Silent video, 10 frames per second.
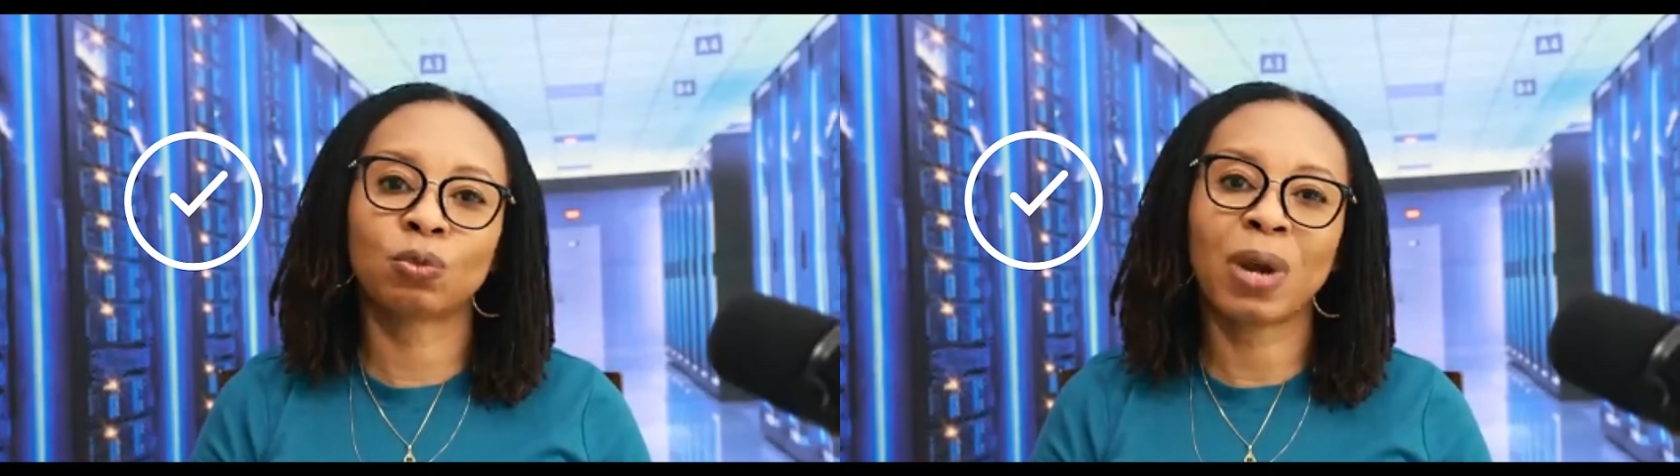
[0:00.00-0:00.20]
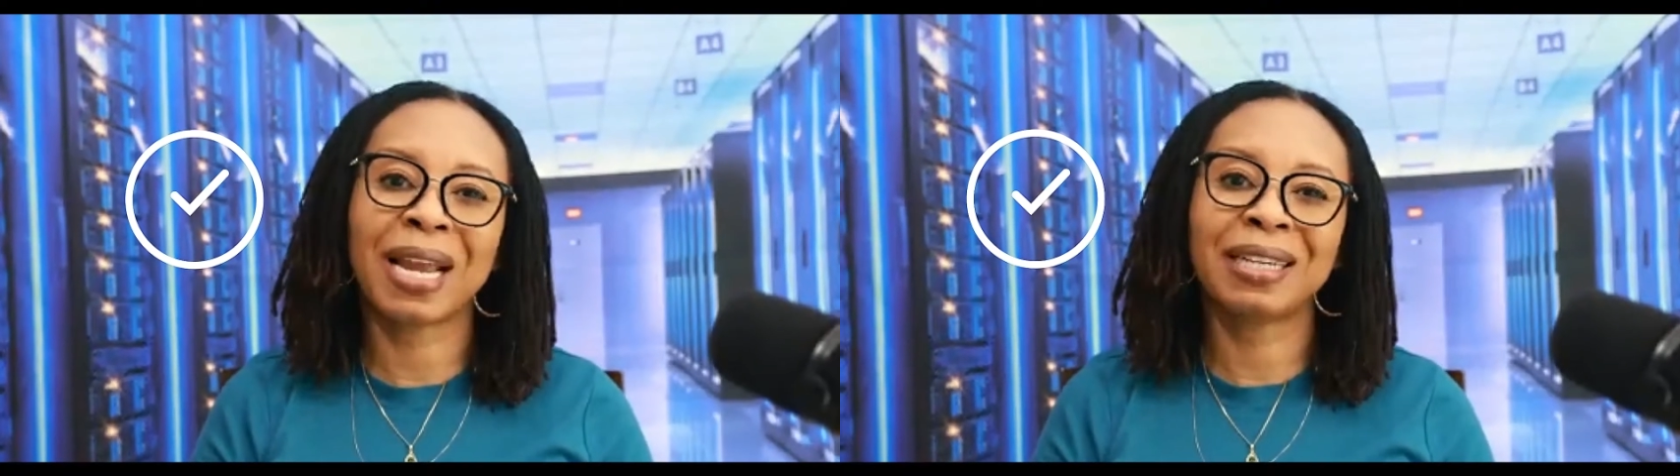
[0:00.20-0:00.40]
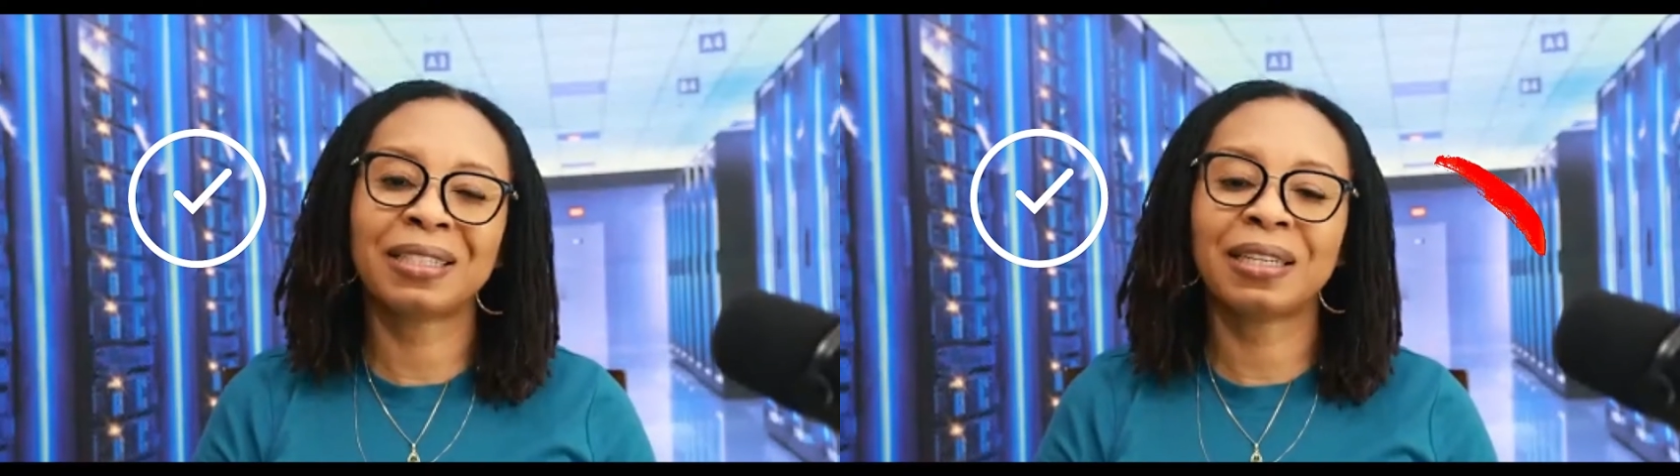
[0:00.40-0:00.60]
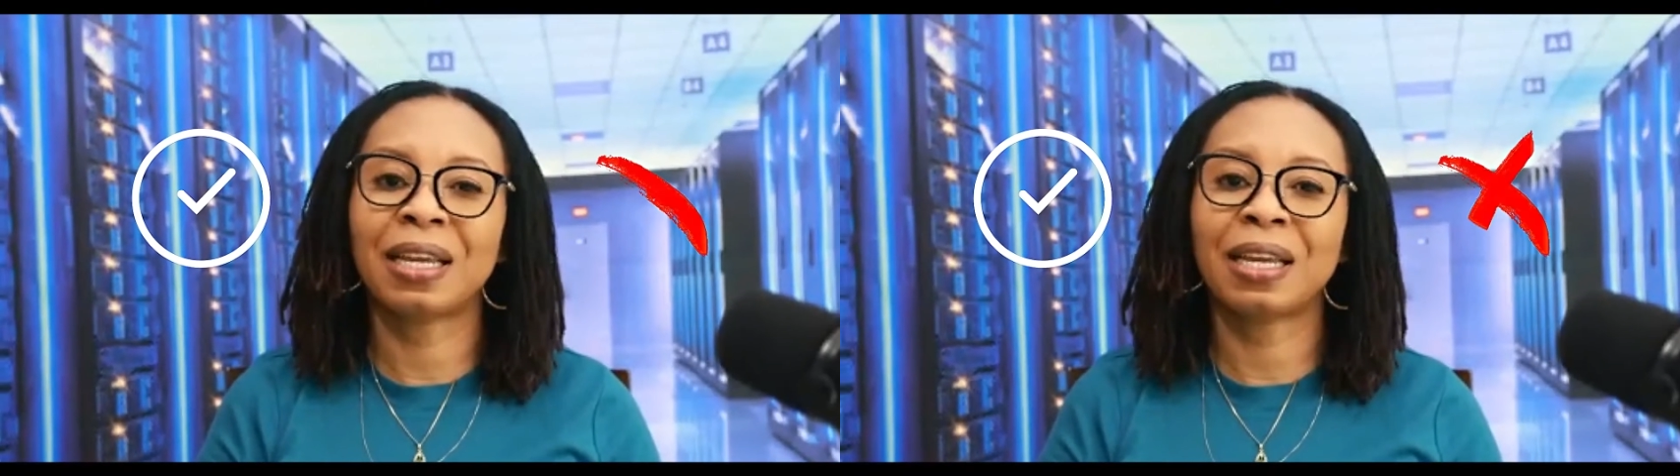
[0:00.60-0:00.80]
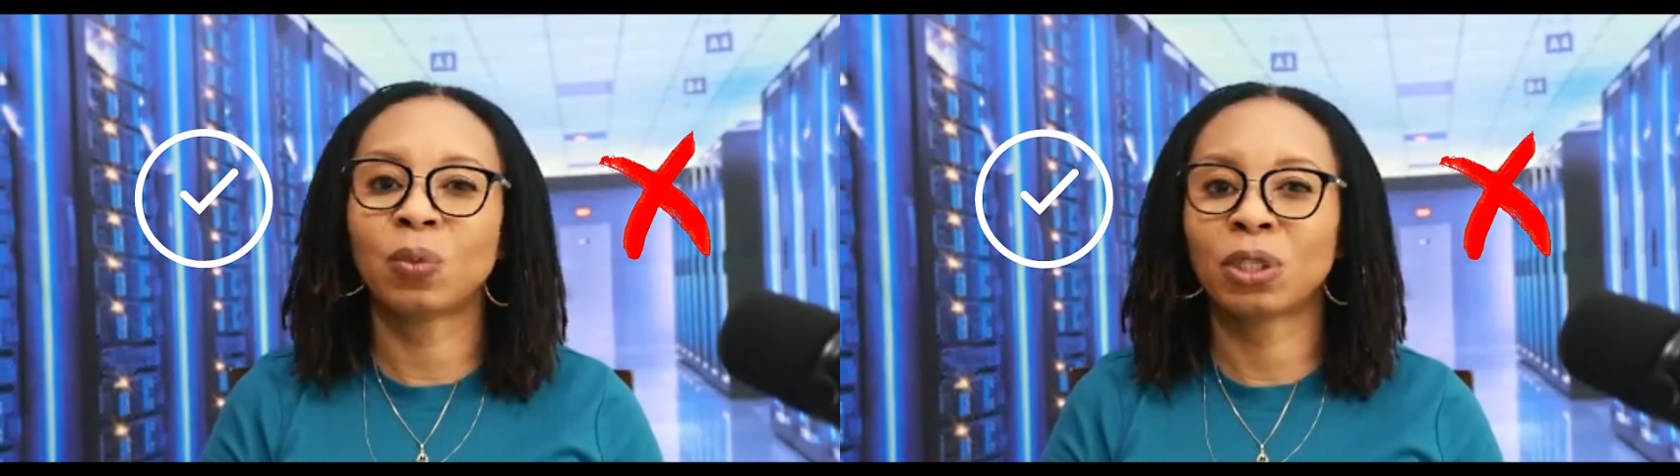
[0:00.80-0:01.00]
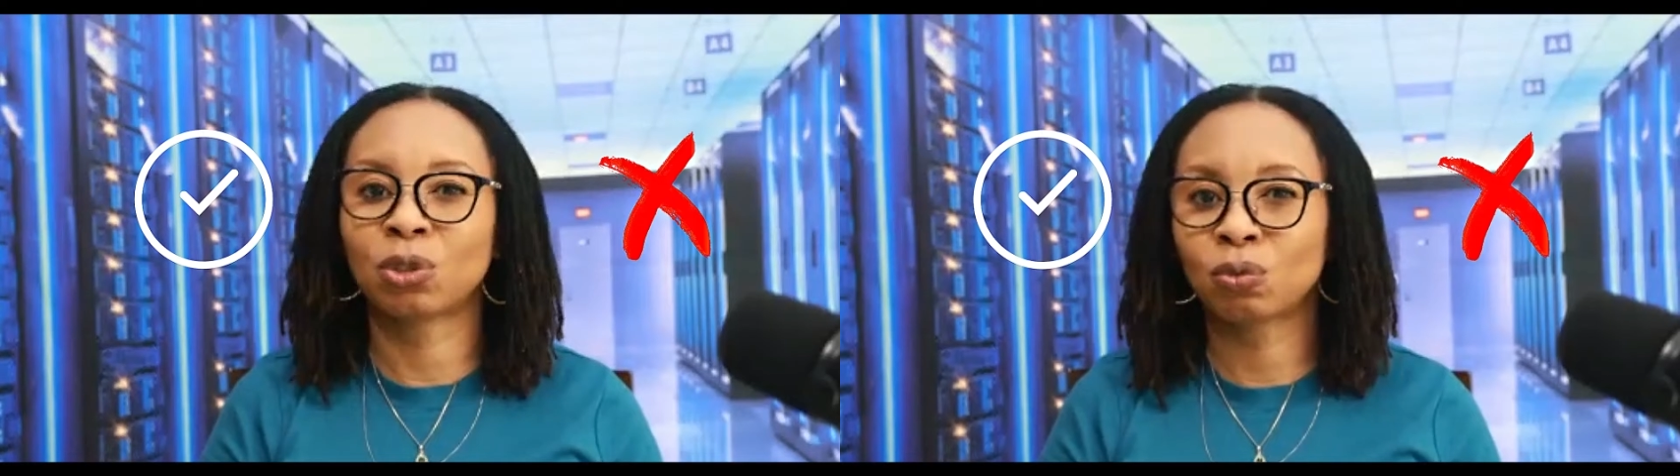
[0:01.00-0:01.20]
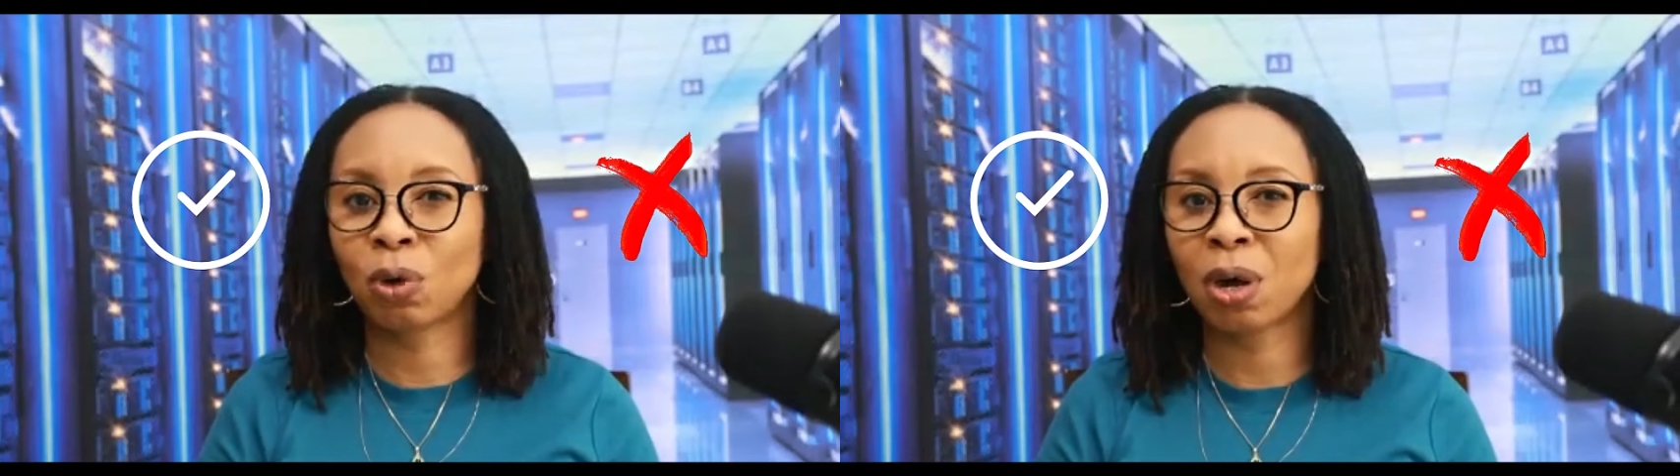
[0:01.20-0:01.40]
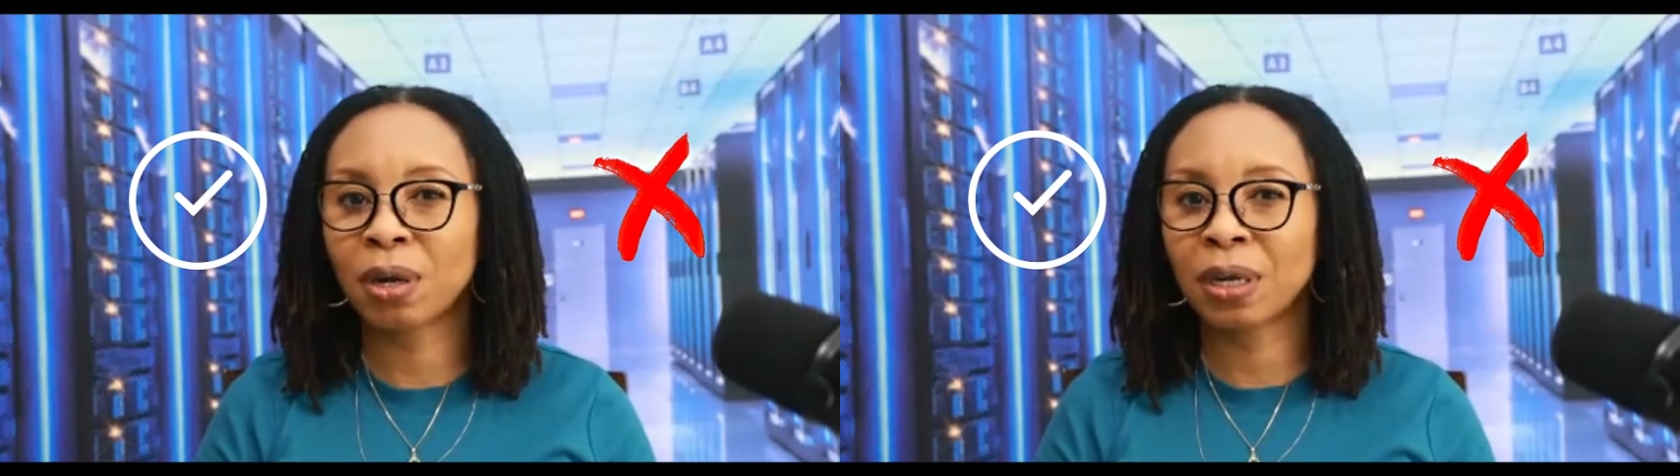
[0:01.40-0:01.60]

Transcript: right and what's wrong.